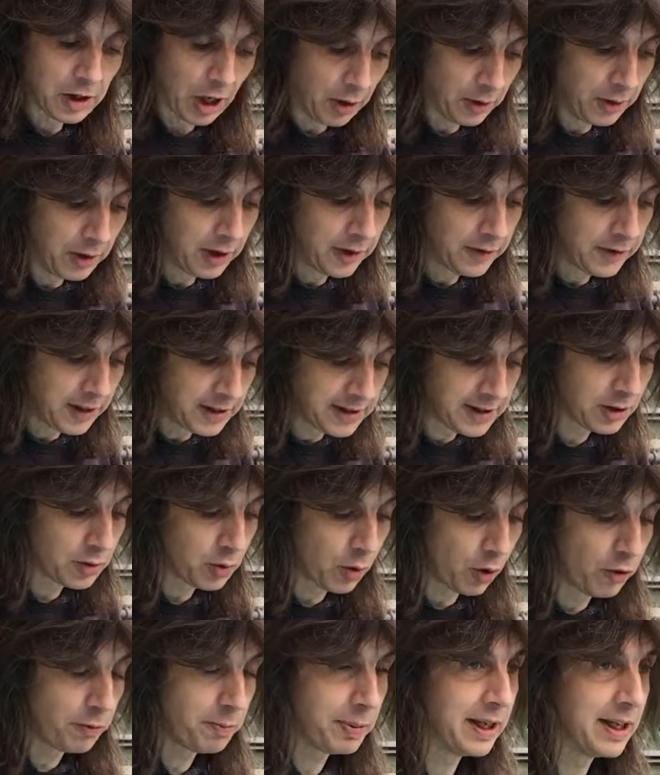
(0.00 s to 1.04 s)
No, these are
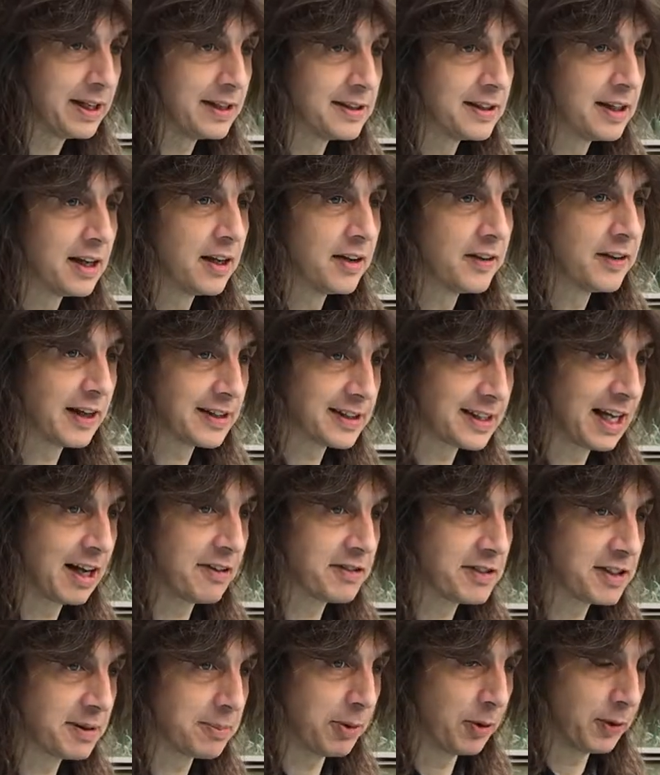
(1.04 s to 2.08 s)
dwarf peas. They're
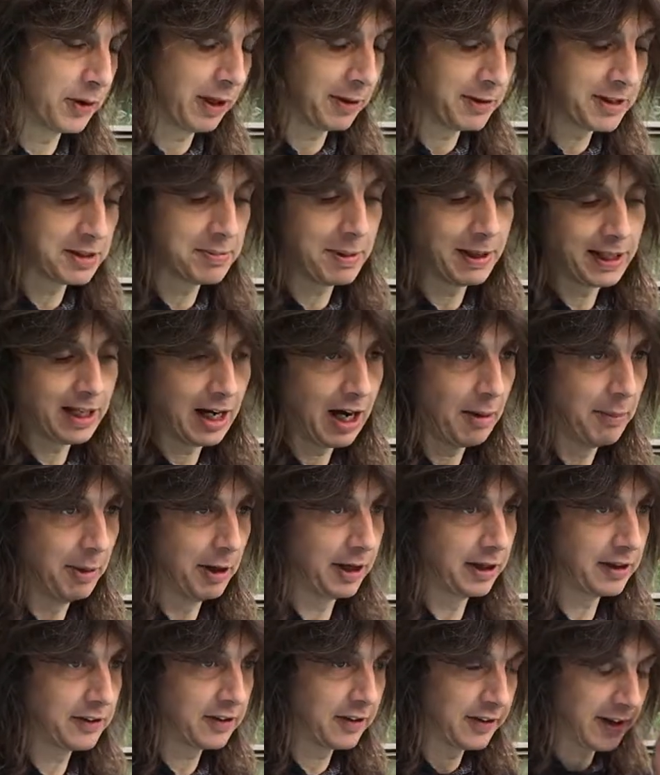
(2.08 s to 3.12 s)
self-support. They'll just make a hummock.
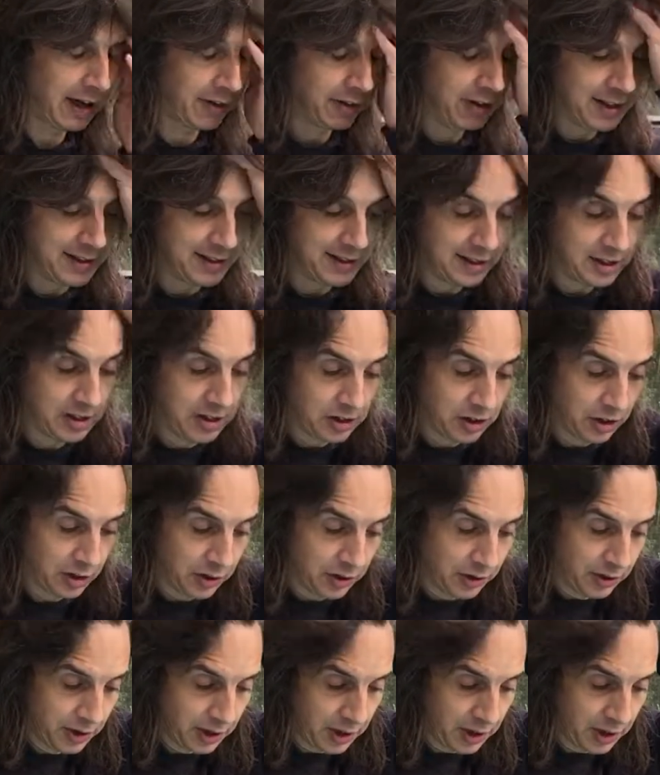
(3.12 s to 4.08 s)
So they're easy to do.